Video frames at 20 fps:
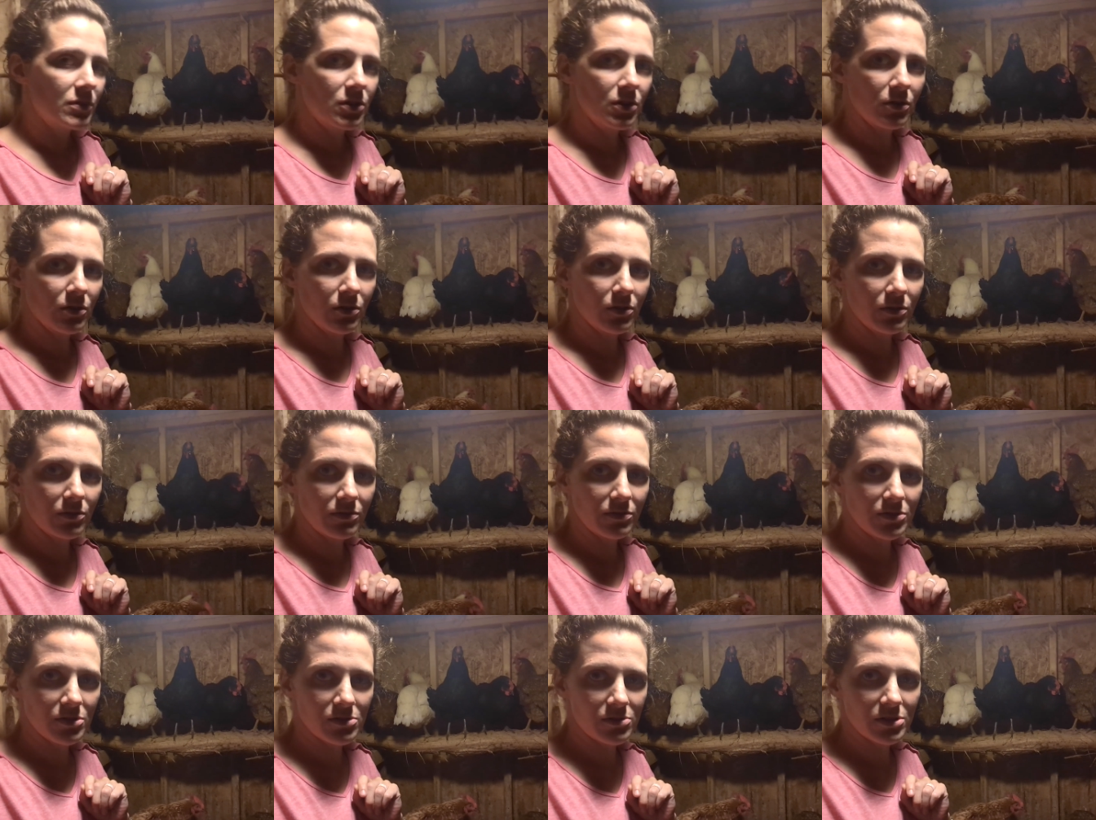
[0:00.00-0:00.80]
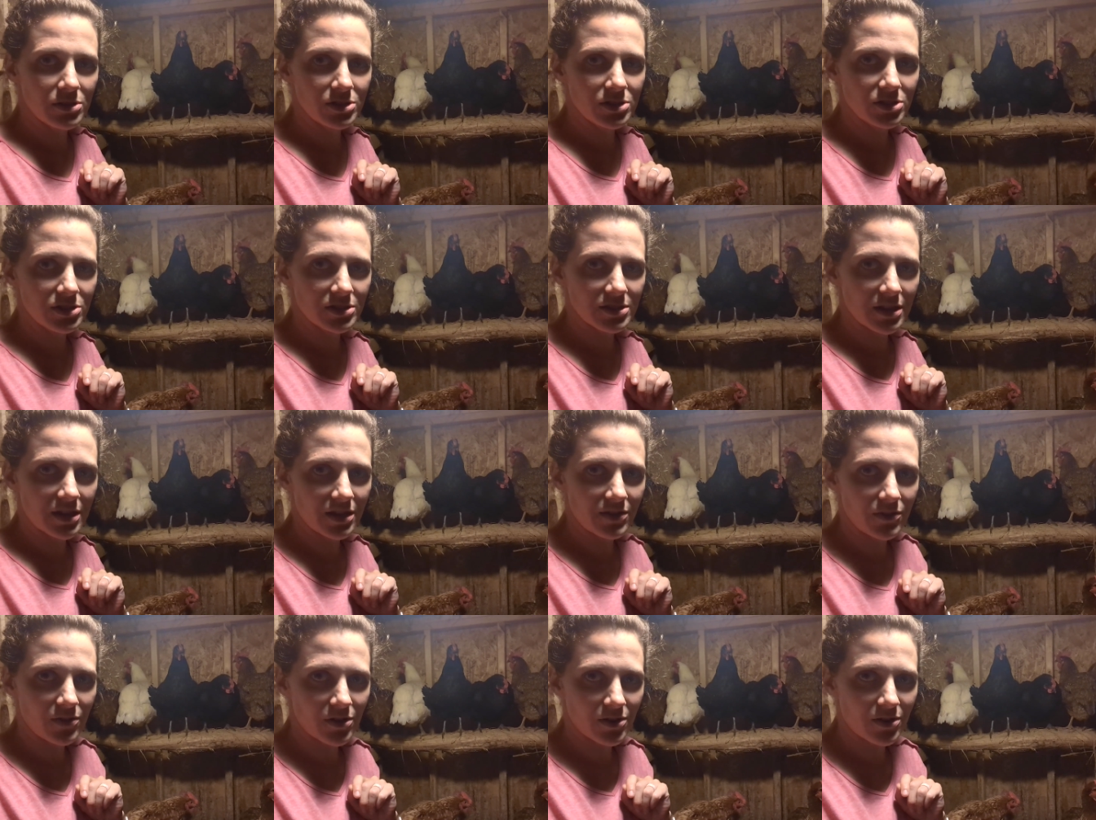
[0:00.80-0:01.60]
You'll notice she's
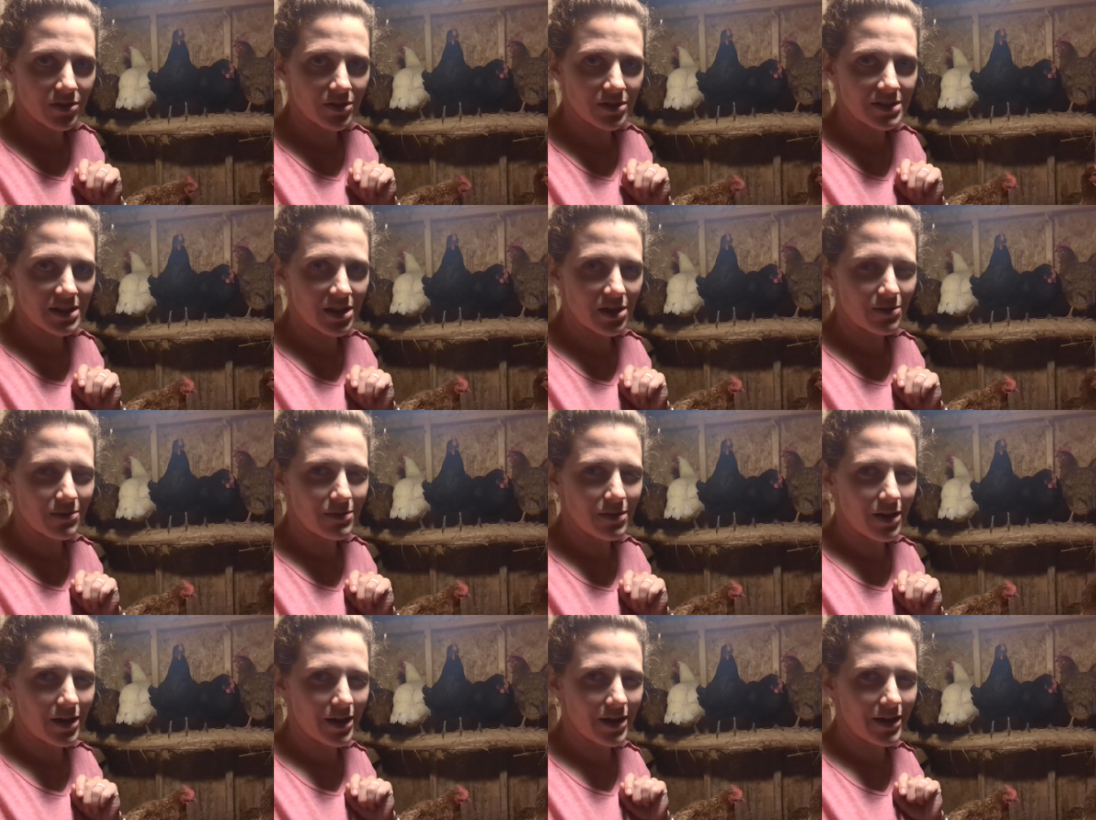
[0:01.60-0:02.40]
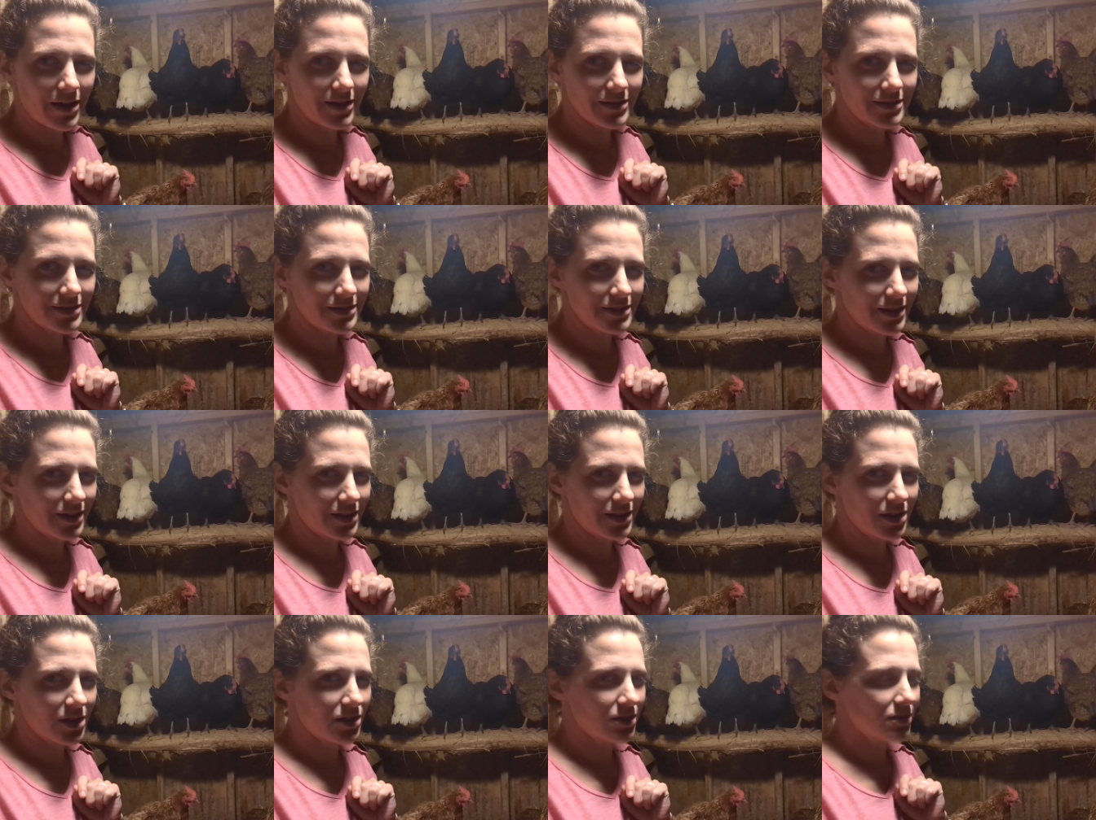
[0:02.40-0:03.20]
kind of hunkered down, not
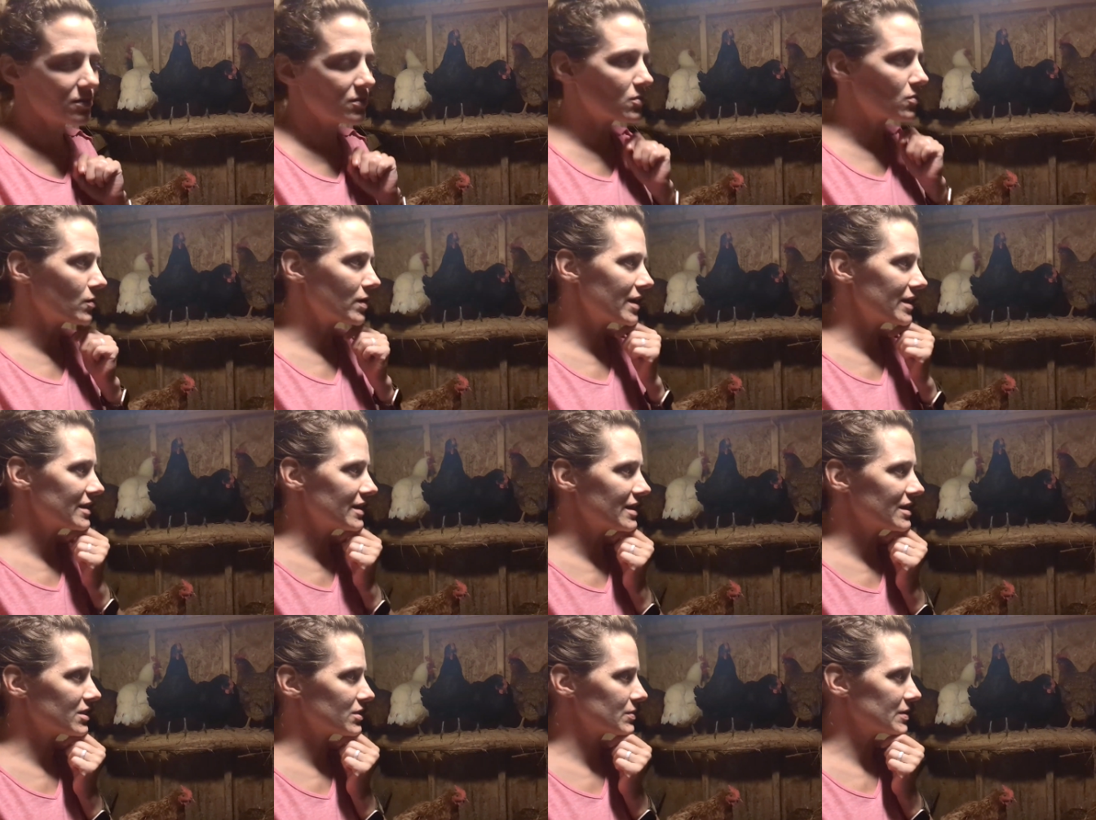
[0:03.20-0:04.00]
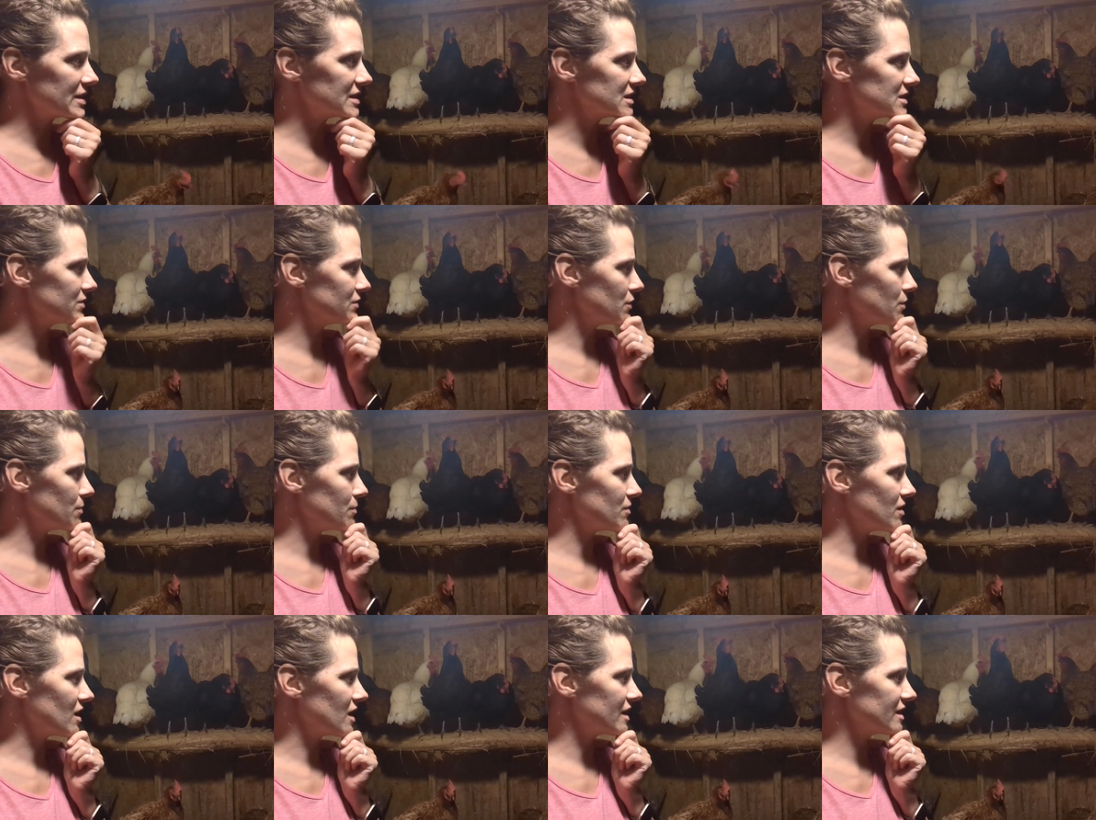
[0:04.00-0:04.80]
standing quite like the rest of
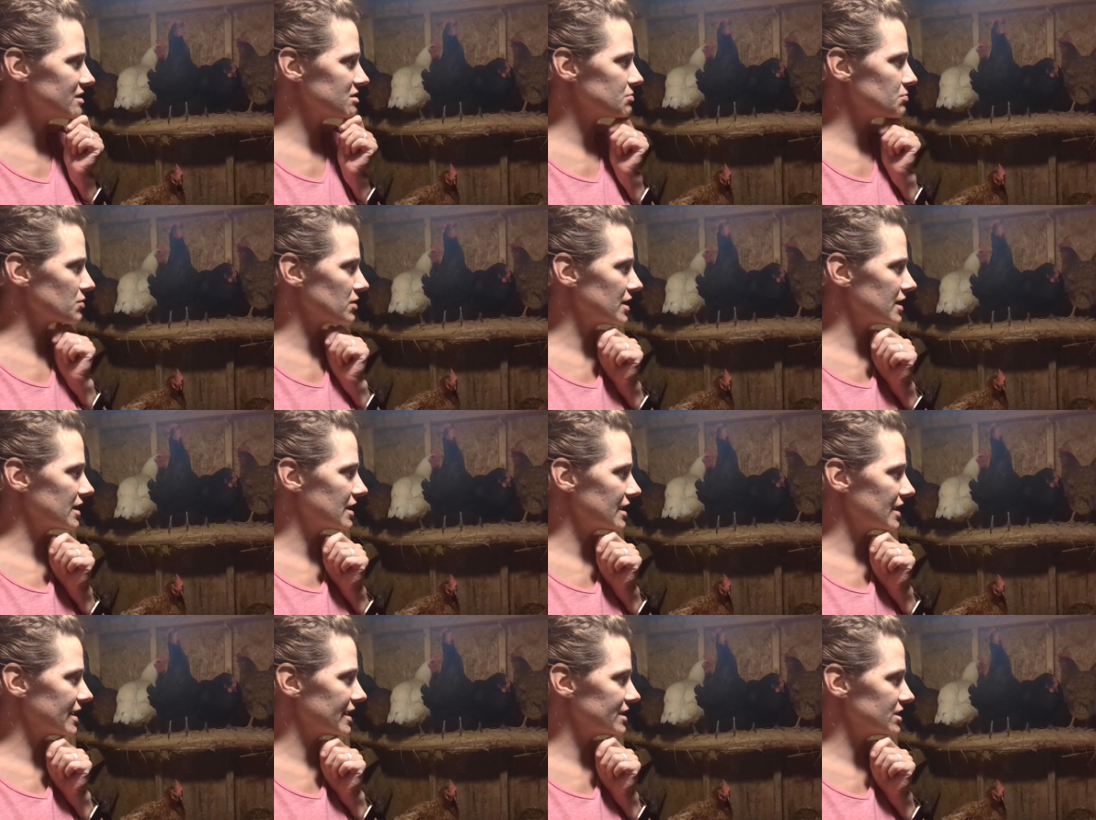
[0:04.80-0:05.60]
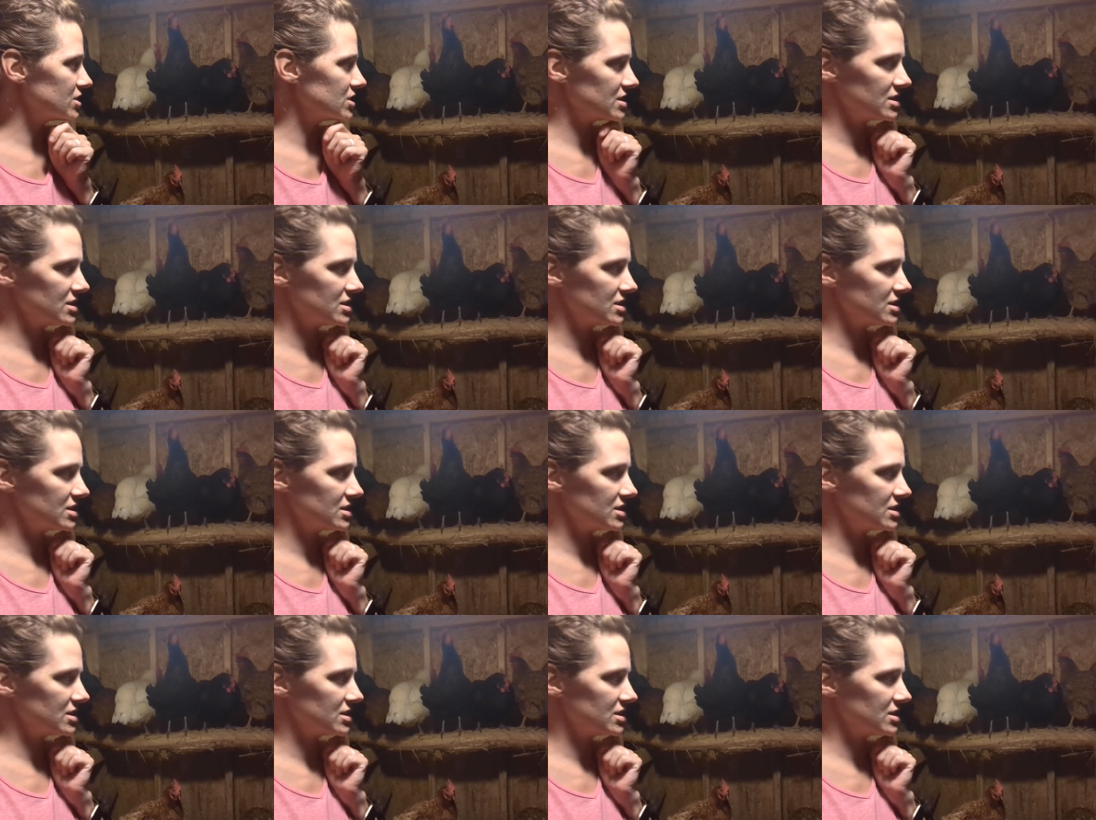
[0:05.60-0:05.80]
them, not as bright-eyed.